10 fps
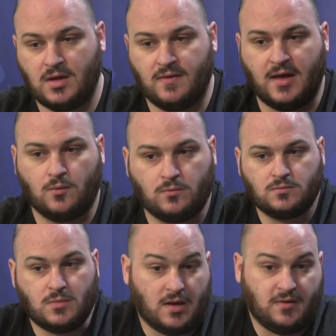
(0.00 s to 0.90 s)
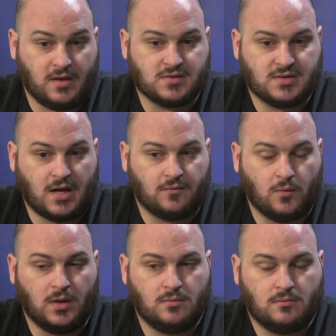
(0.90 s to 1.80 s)
And that I think is kind of
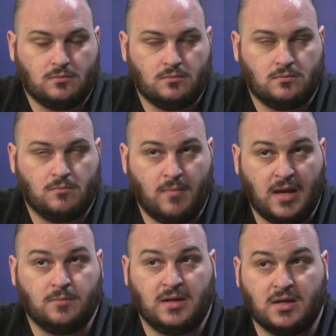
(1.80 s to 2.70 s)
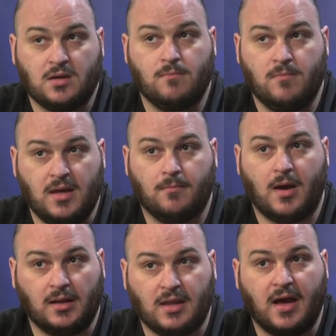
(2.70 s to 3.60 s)
what made me commit
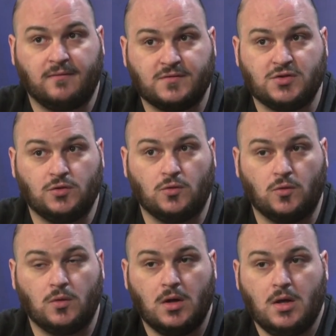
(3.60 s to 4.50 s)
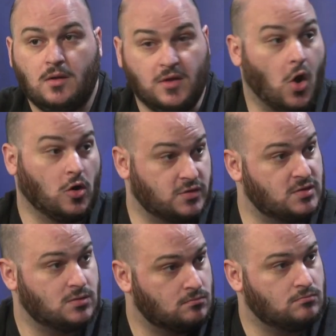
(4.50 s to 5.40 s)
my life to the
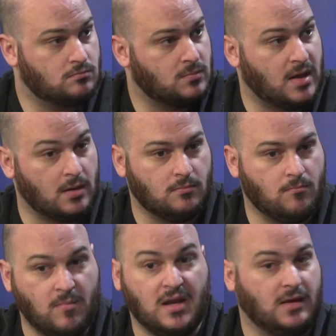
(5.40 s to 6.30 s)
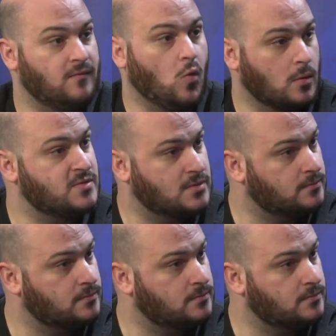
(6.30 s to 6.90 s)
arts in many forms.